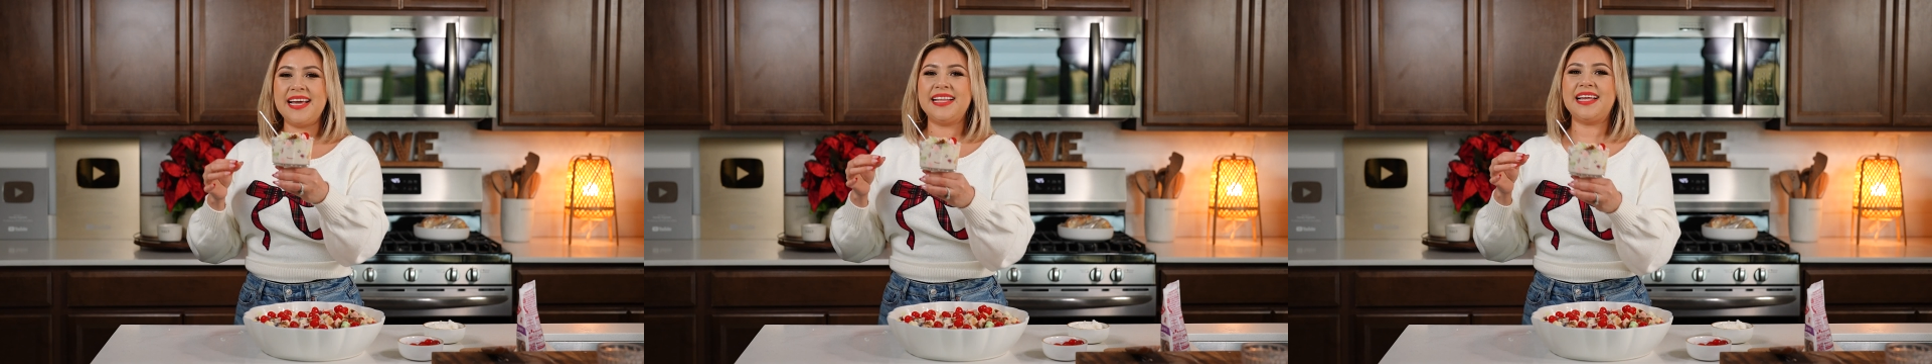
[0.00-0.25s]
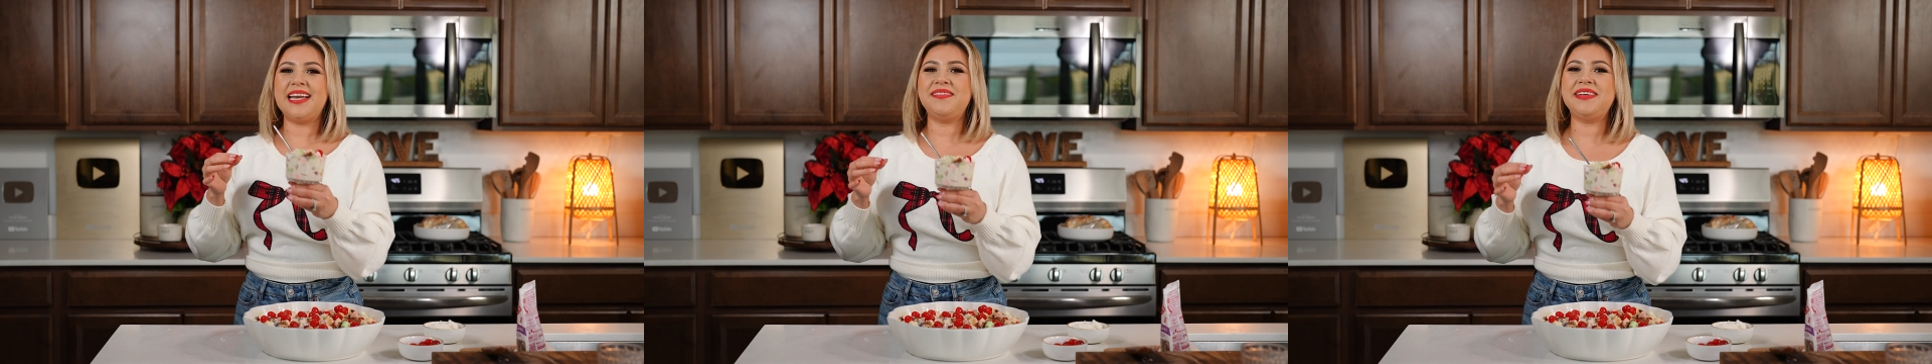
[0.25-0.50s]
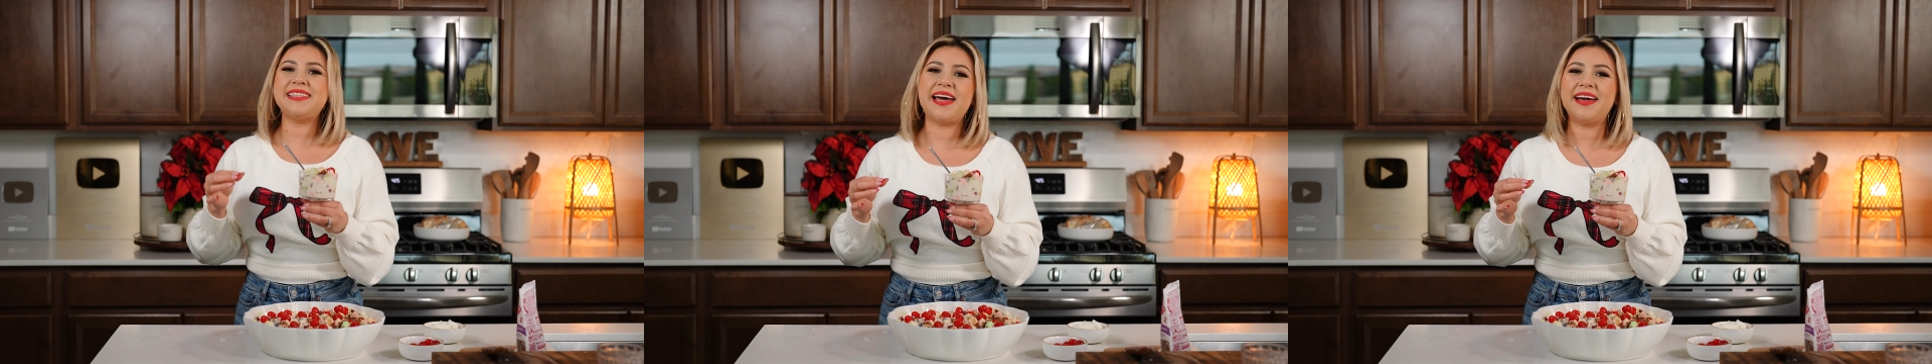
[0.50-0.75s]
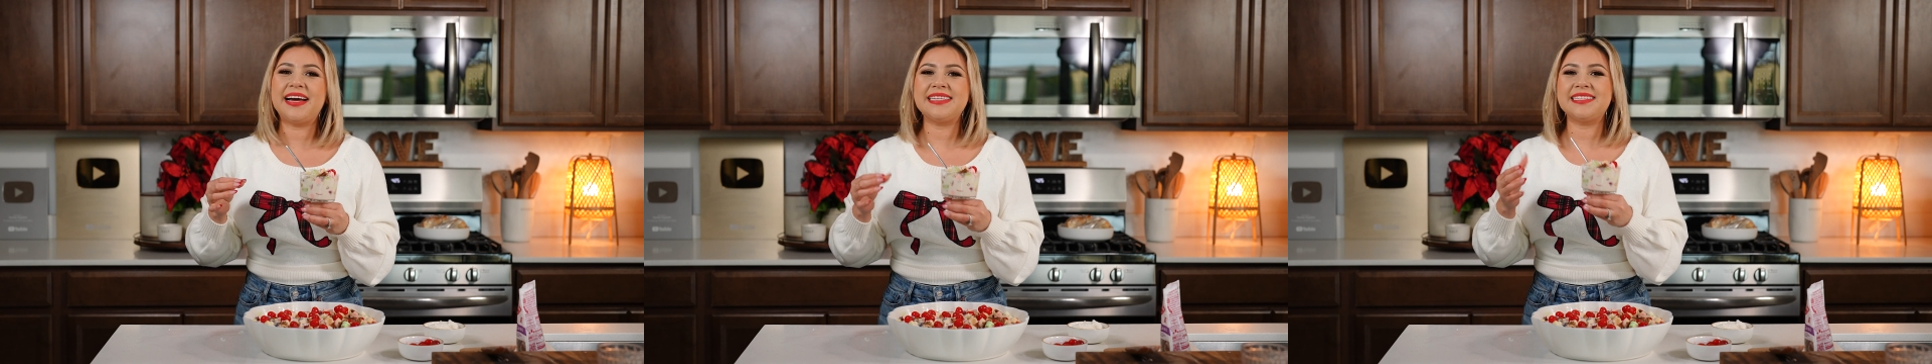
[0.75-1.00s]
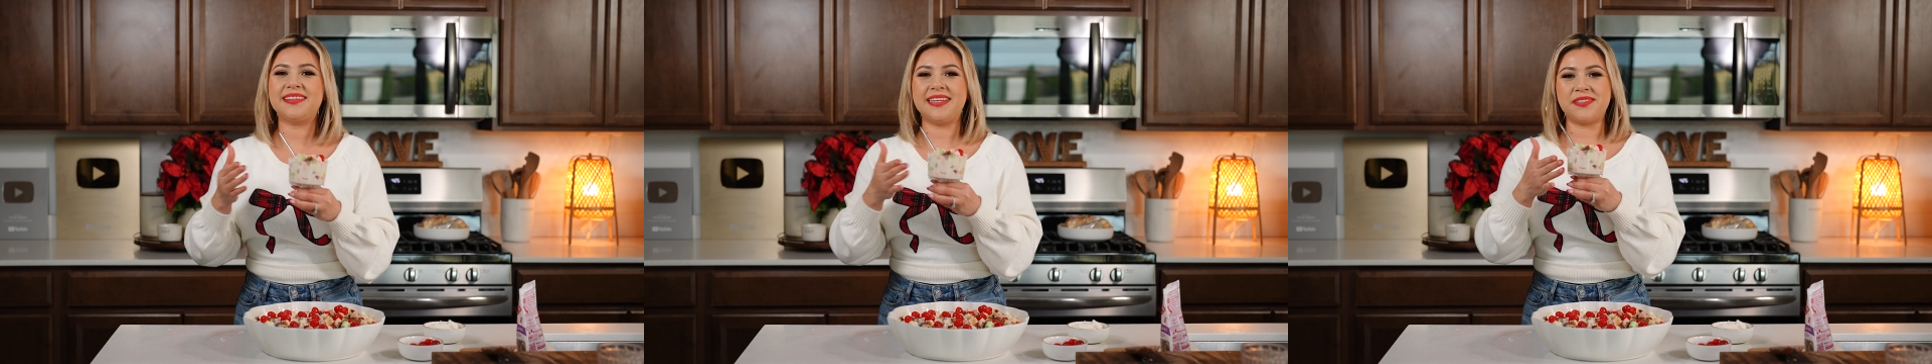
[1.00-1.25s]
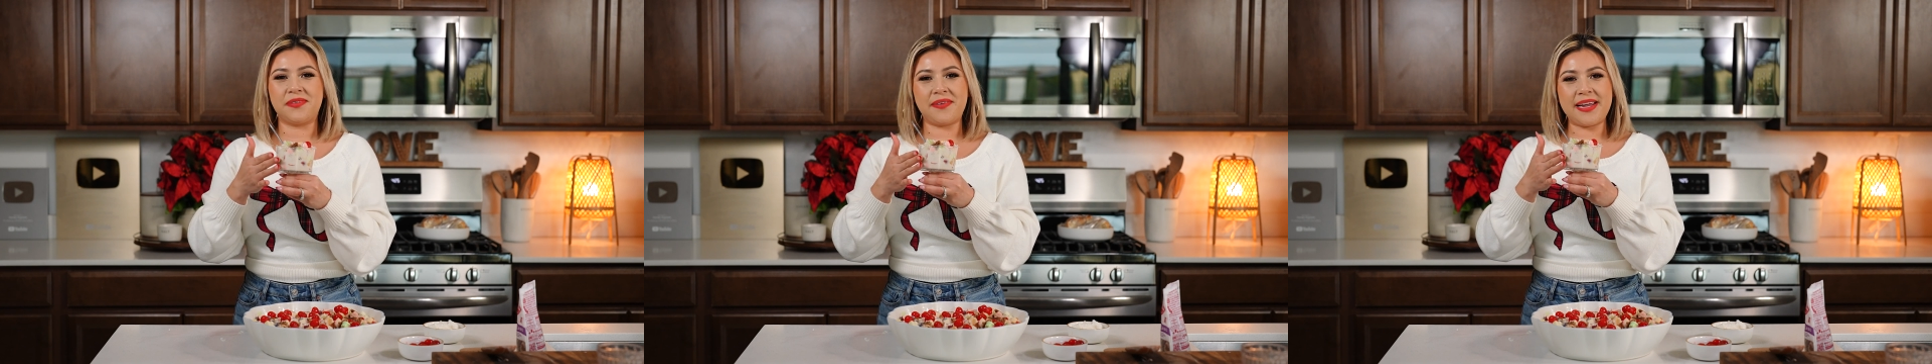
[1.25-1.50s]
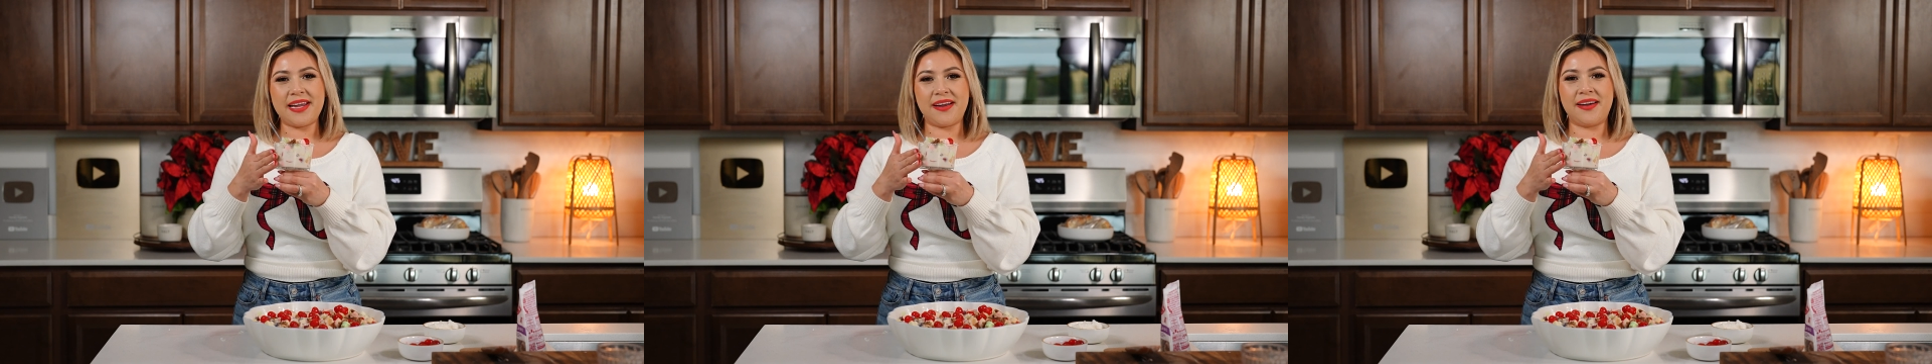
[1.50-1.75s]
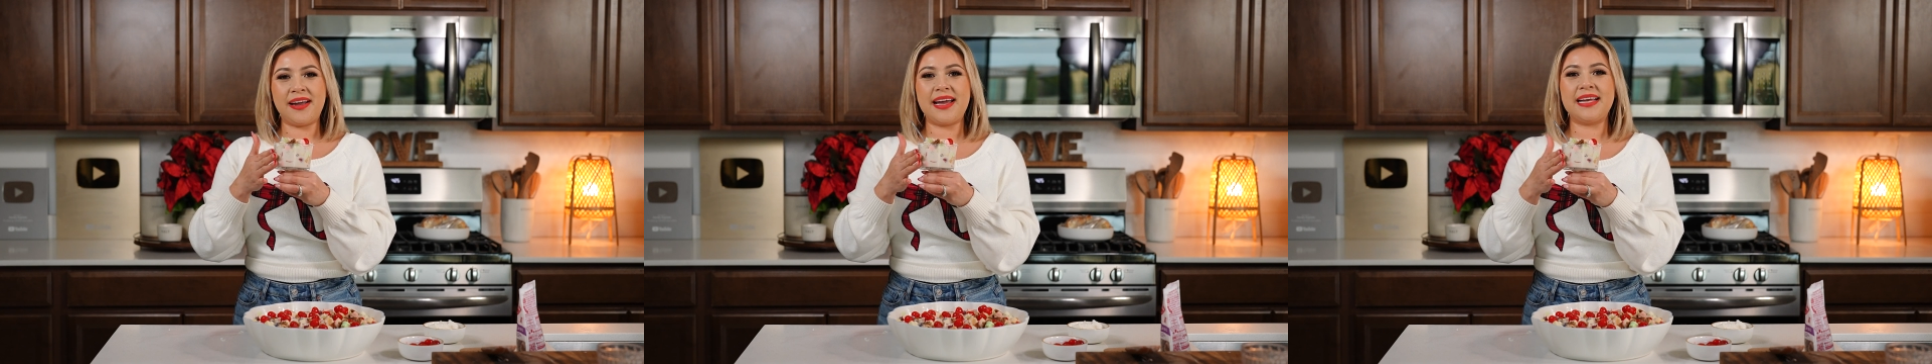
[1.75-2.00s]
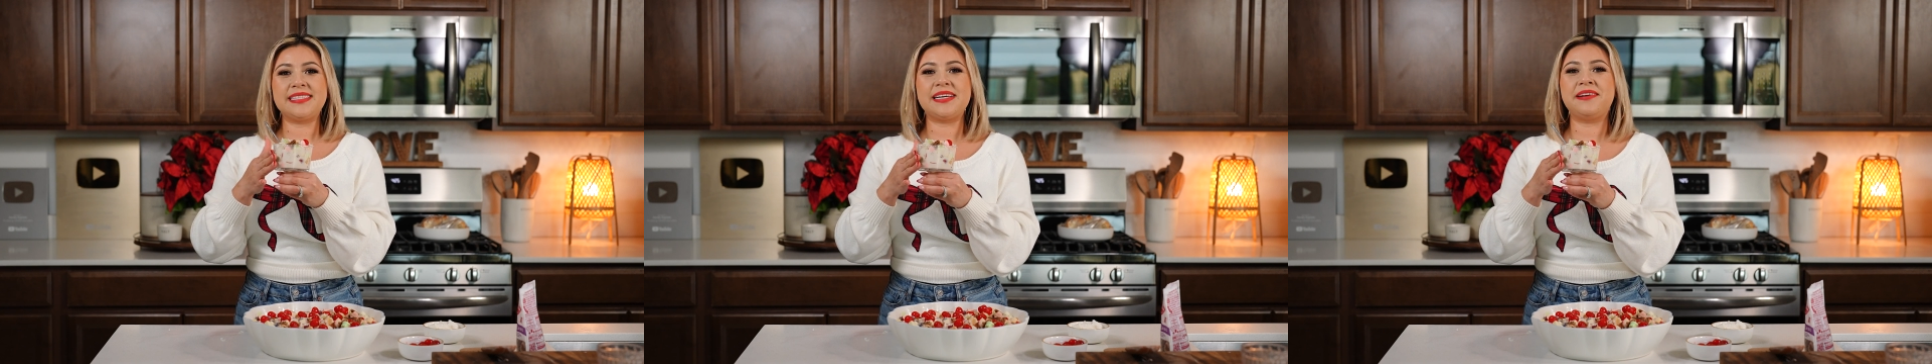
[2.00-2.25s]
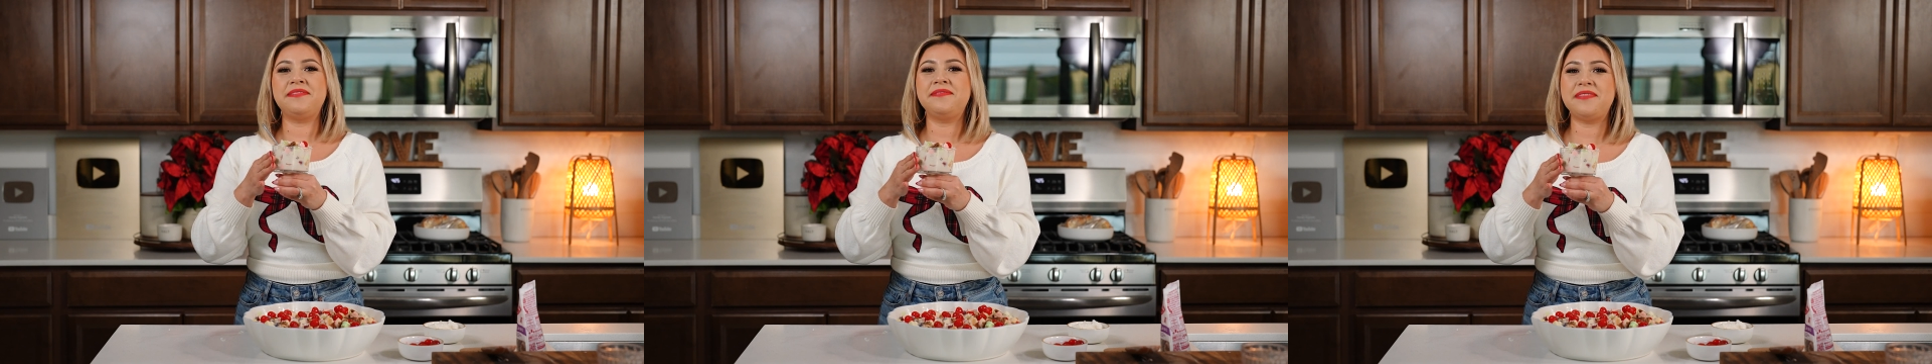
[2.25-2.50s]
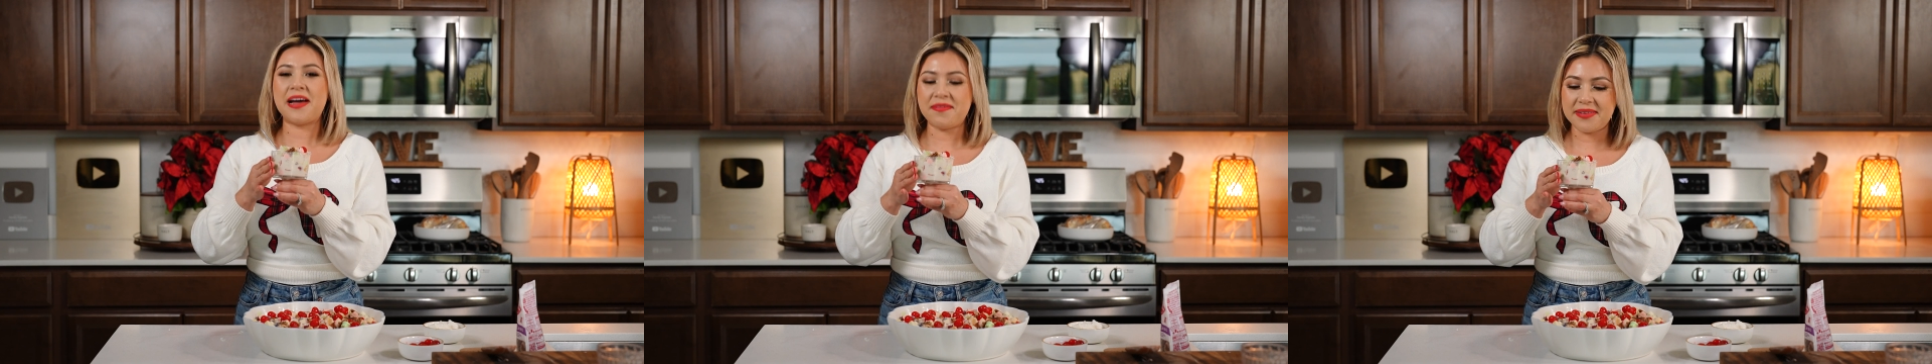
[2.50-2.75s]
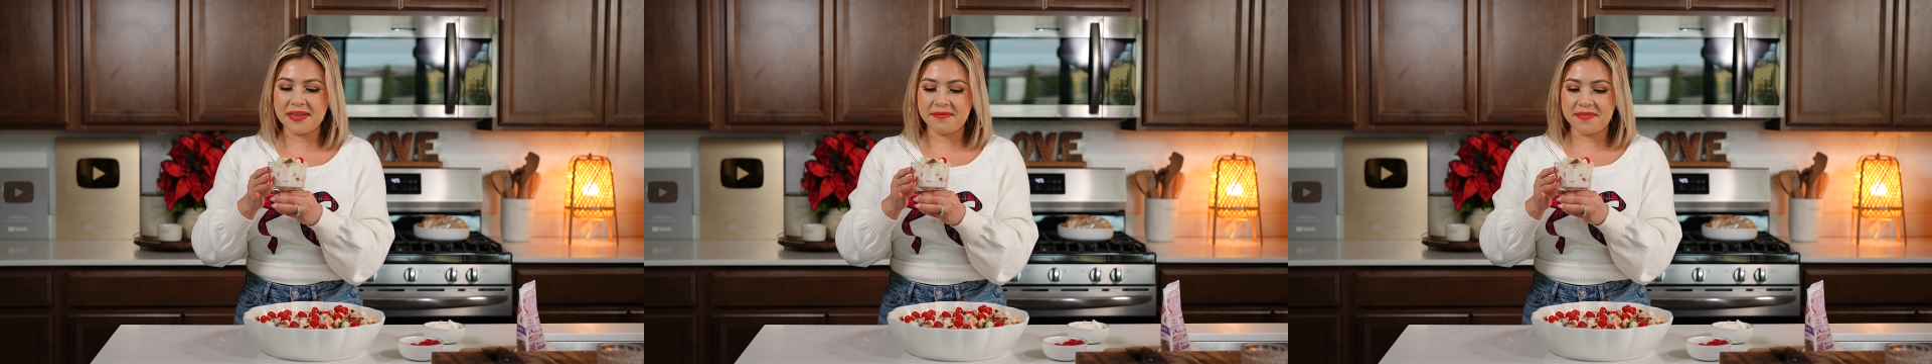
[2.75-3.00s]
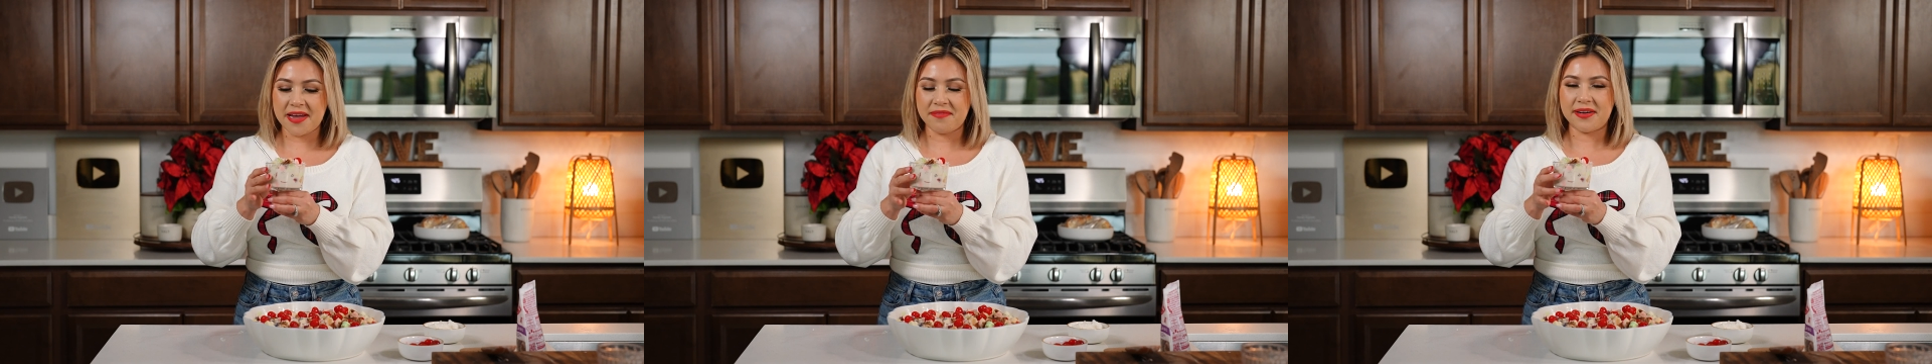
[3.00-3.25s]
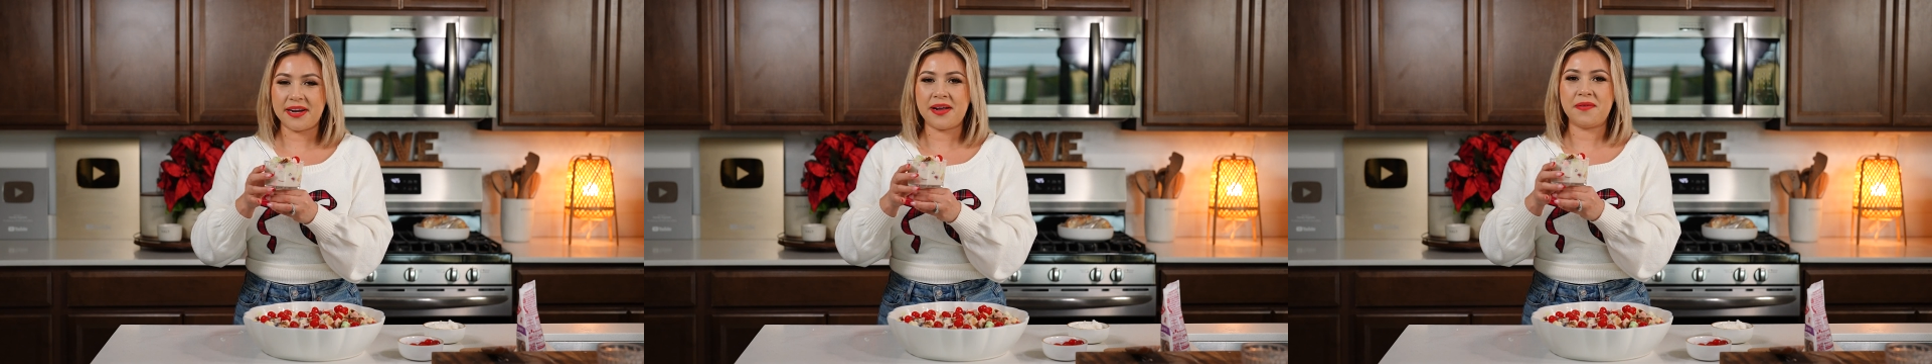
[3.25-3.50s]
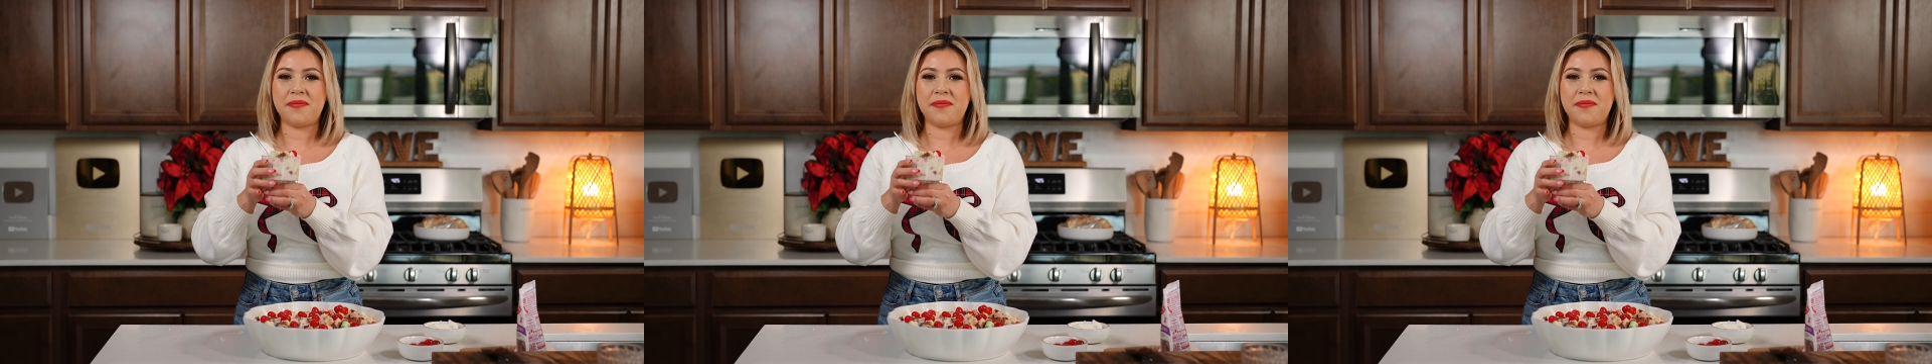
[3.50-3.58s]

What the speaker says: Now let me tell you guys that this one right here, it's a family favorite.